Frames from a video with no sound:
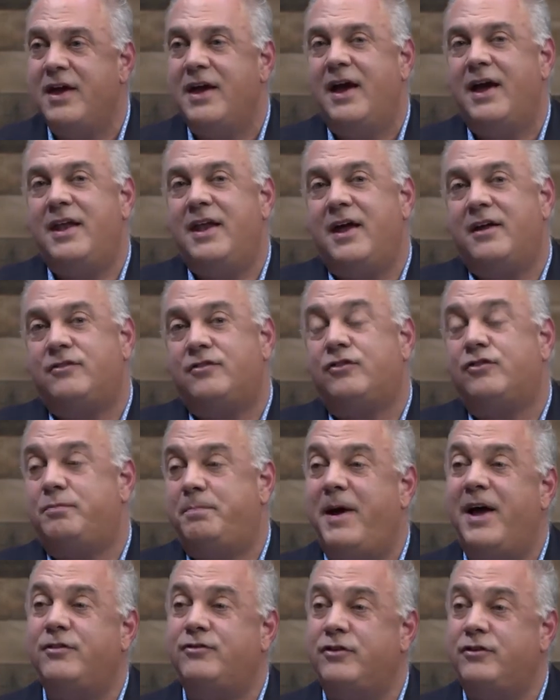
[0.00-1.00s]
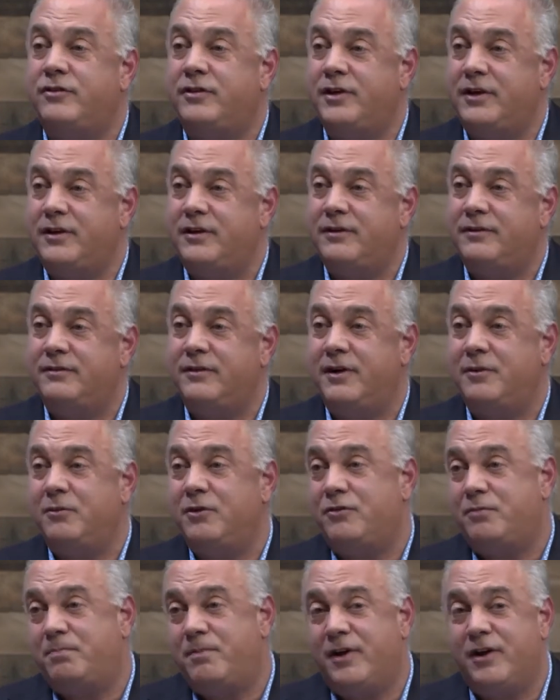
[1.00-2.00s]
And that's our specialty, right?
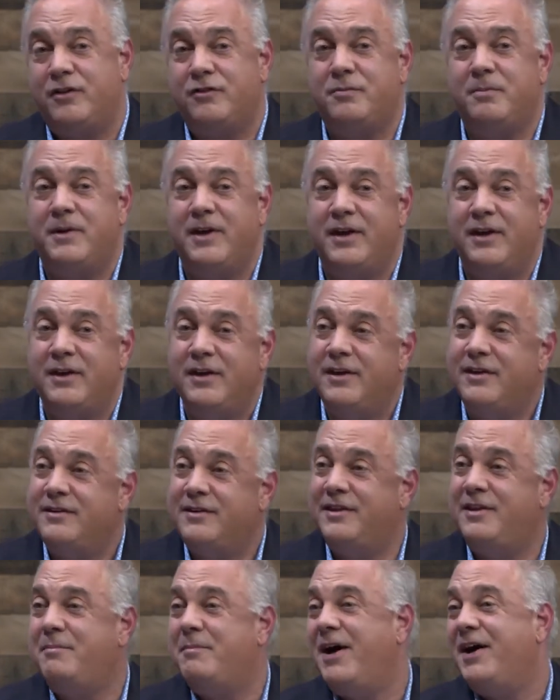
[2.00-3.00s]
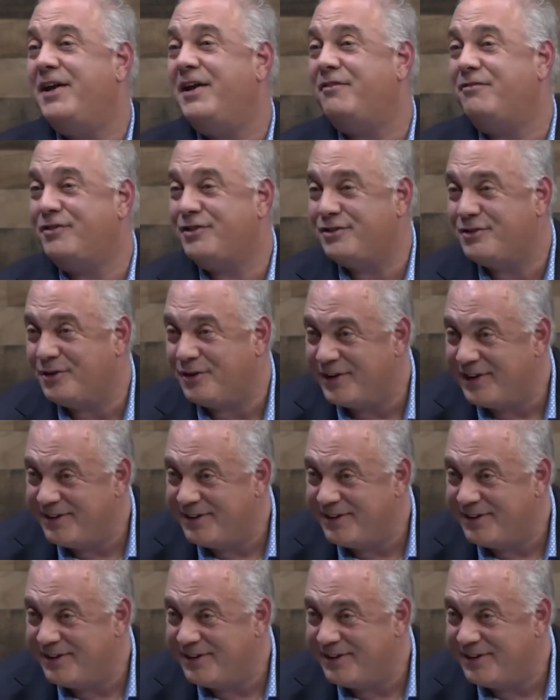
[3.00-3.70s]
Which brings me to the Mount Everest story.